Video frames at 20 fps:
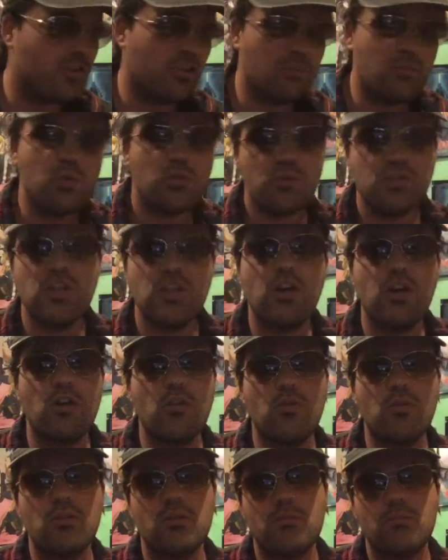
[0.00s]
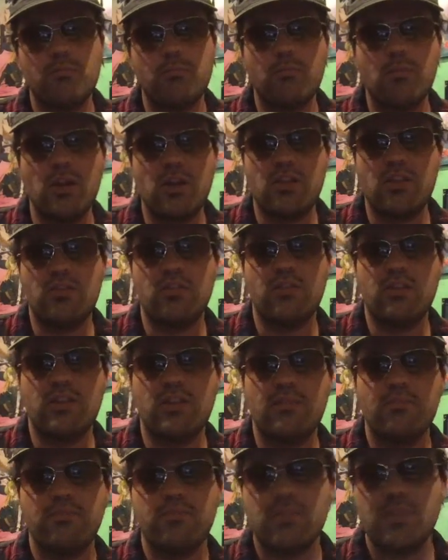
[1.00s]
the Muto
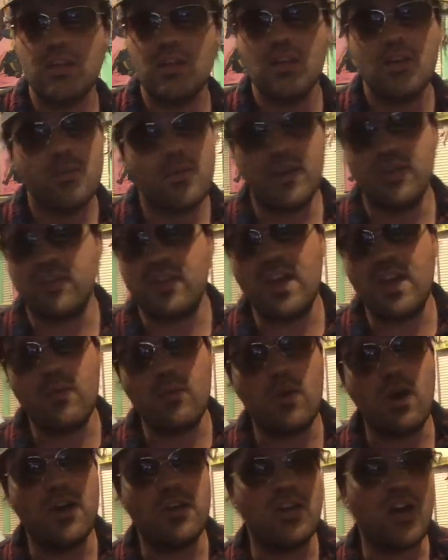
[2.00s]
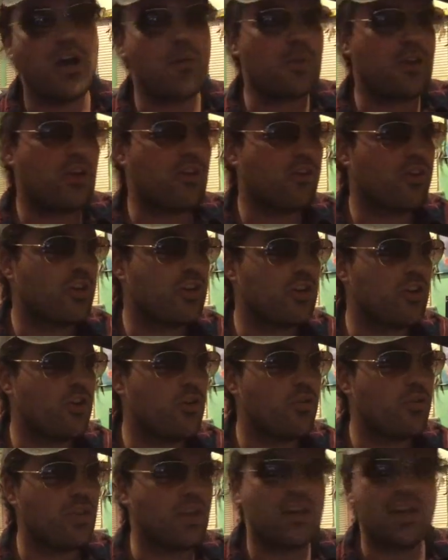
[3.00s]
basically, because Ken Watanabe he already
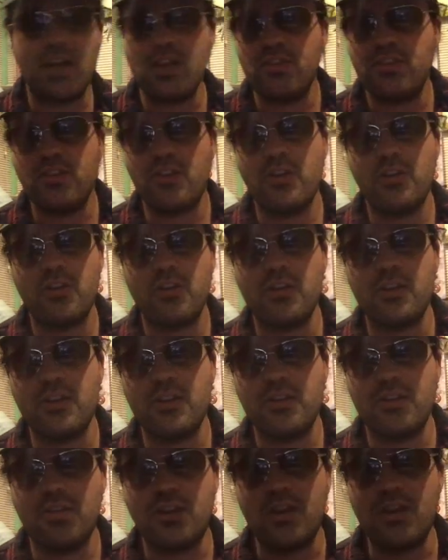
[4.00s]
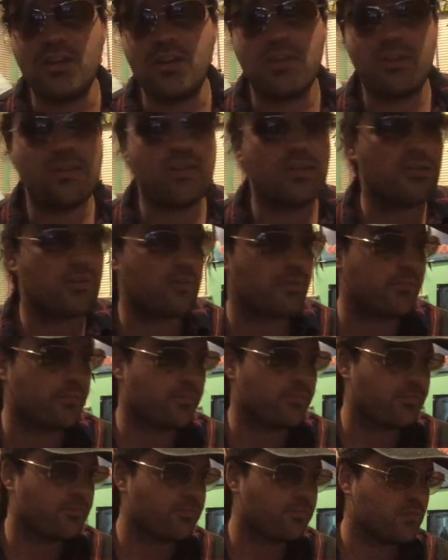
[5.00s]
knows that Godzilla already exists,
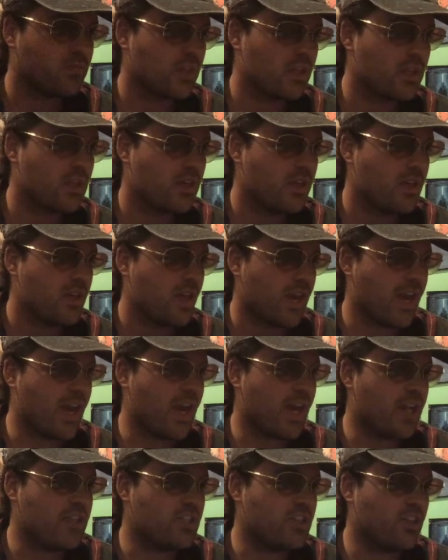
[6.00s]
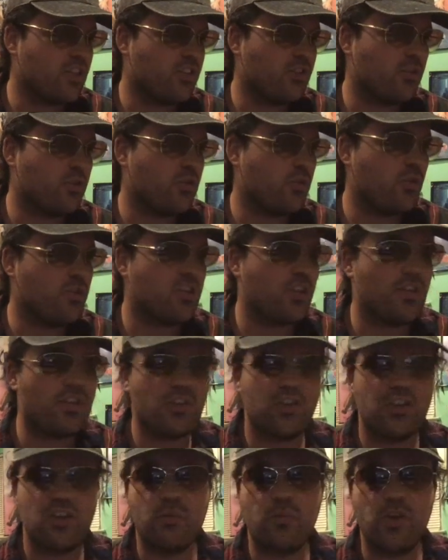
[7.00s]
and he says oh he wants to he's
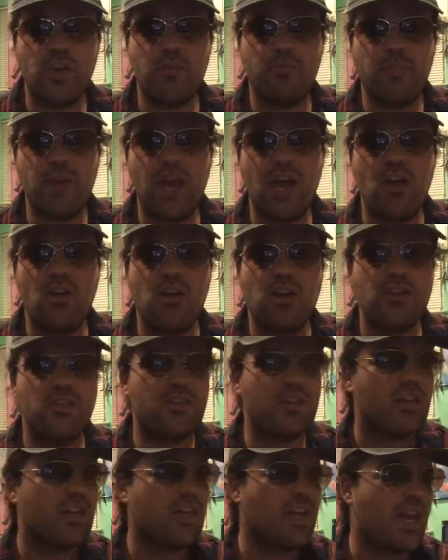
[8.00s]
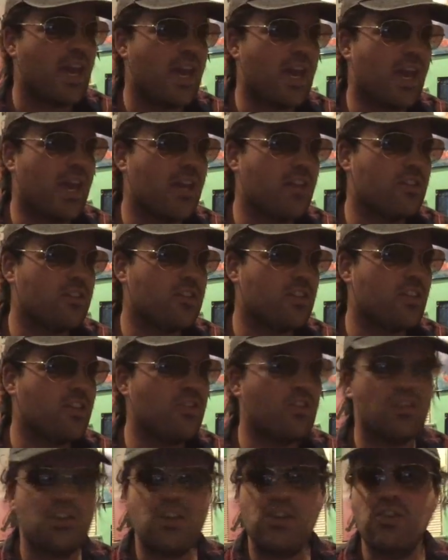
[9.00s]
here to bring balance, and he's
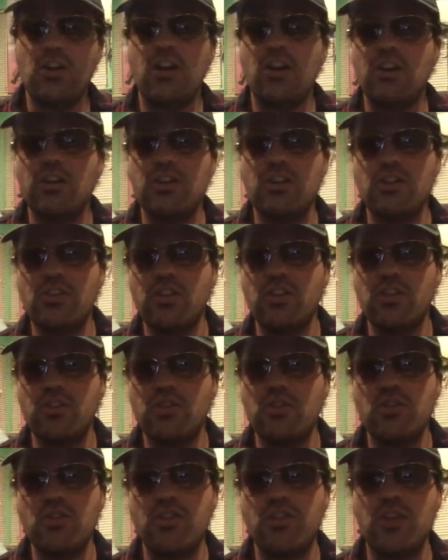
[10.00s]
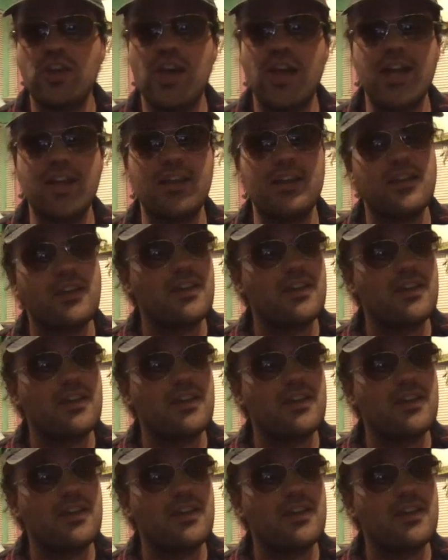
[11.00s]
he's on our he's on the good side.